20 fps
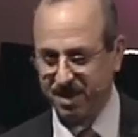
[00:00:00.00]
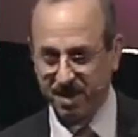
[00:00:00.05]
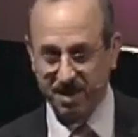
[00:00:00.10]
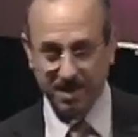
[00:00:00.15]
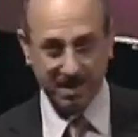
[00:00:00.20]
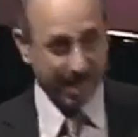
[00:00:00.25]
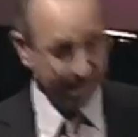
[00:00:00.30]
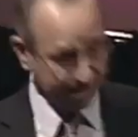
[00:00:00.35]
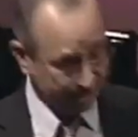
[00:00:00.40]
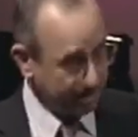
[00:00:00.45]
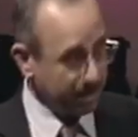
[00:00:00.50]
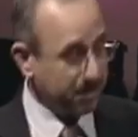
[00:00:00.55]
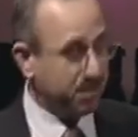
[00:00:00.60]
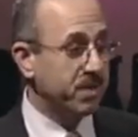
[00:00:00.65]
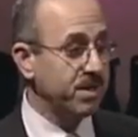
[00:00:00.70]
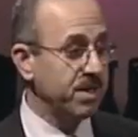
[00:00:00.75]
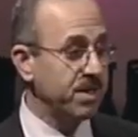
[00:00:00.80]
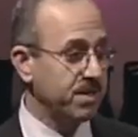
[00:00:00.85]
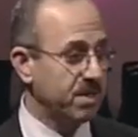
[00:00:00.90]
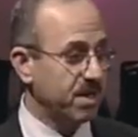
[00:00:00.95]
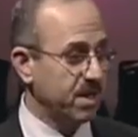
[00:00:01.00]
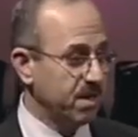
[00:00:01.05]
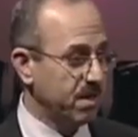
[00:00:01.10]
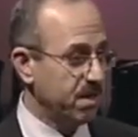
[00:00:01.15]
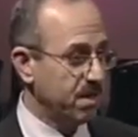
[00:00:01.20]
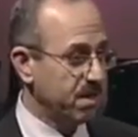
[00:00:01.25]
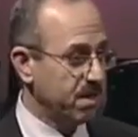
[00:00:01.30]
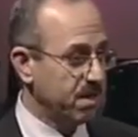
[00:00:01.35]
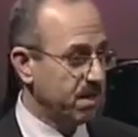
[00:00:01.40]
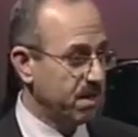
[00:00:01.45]
That's the prison.
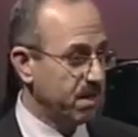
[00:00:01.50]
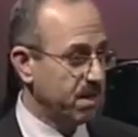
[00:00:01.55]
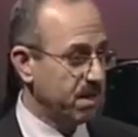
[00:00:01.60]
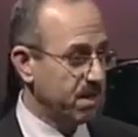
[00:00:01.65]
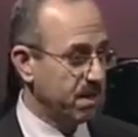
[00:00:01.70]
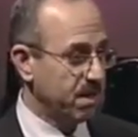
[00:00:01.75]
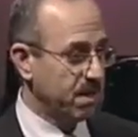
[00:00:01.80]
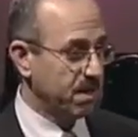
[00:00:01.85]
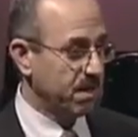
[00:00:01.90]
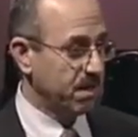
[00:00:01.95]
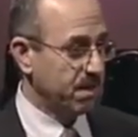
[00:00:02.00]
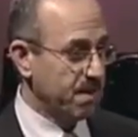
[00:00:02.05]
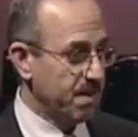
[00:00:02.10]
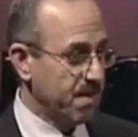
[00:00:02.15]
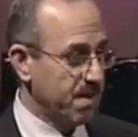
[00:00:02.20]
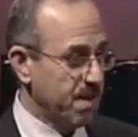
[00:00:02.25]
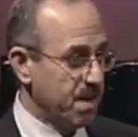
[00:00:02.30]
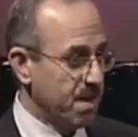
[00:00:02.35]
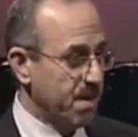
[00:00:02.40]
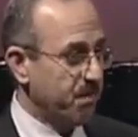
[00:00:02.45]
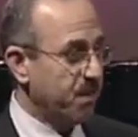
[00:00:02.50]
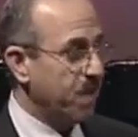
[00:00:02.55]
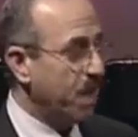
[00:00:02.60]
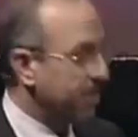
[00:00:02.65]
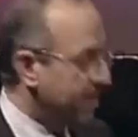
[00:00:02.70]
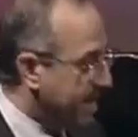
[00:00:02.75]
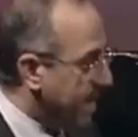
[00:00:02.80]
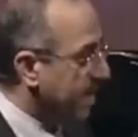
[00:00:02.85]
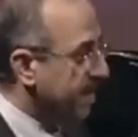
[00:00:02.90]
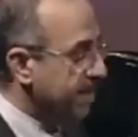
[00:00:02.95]

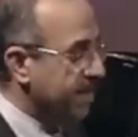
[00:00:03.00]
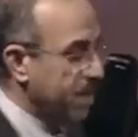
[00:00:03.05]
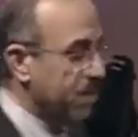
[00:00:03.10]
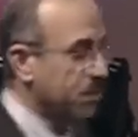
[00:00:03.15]
From there, they